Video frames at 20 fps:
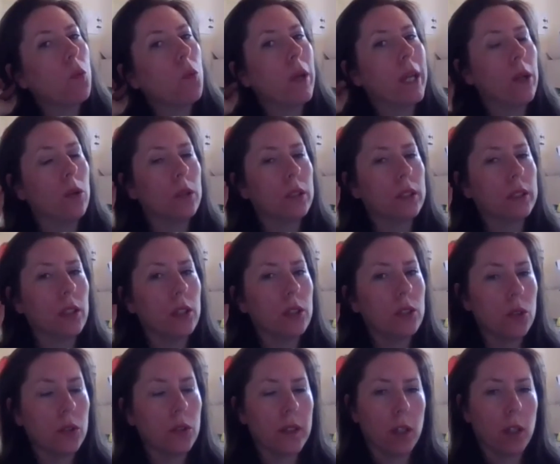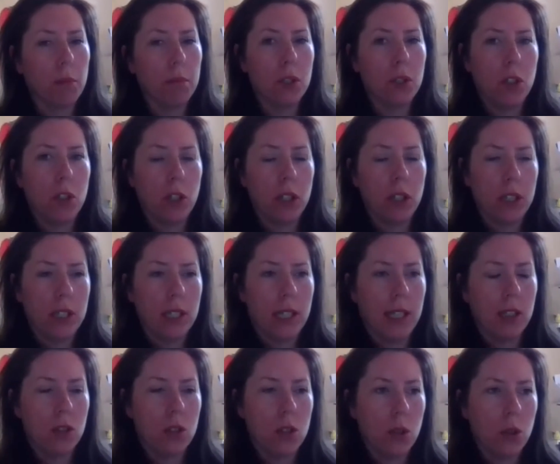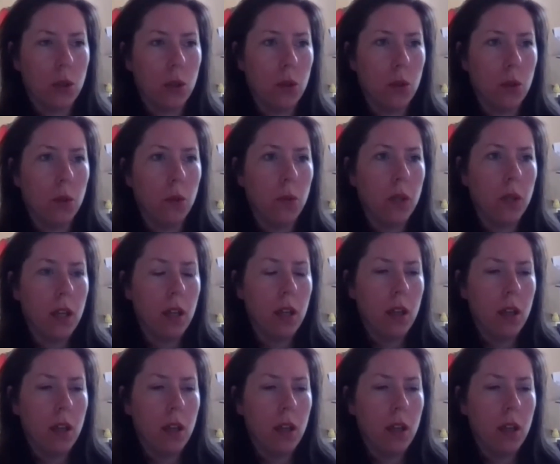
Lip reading: We also took the opportunity to